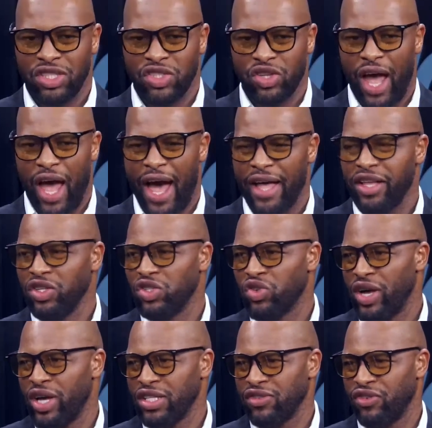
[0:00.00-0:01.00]
how you
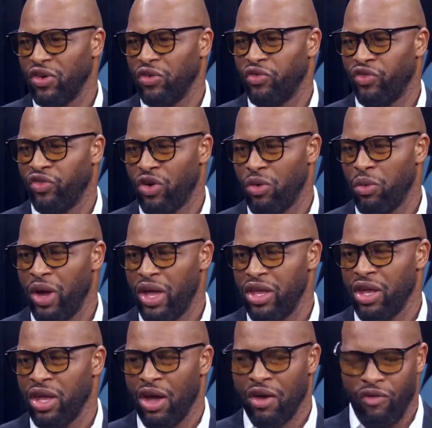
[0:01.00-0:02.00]
transfer from
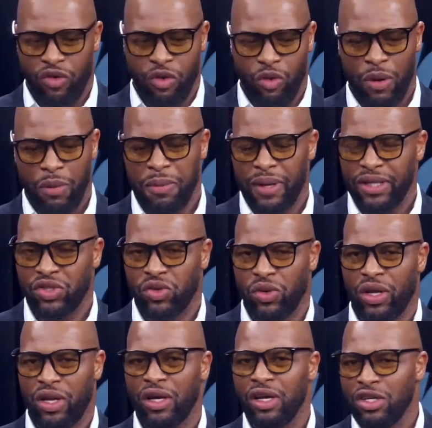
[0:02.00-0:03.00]
one place to
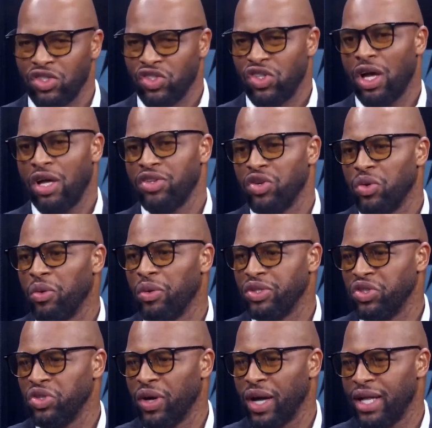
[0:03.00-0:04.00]
another, start doing
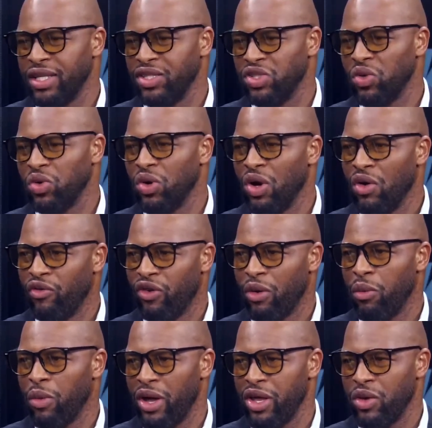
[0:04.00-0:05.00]
what you got to do
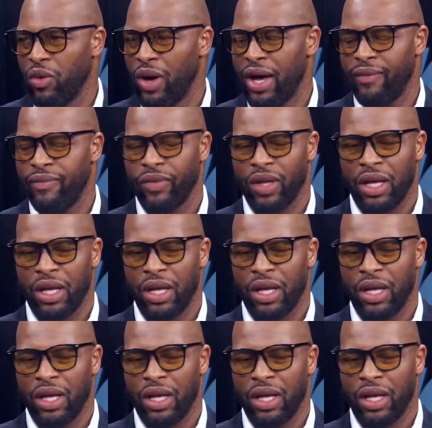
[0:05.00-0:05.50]
from where you're at.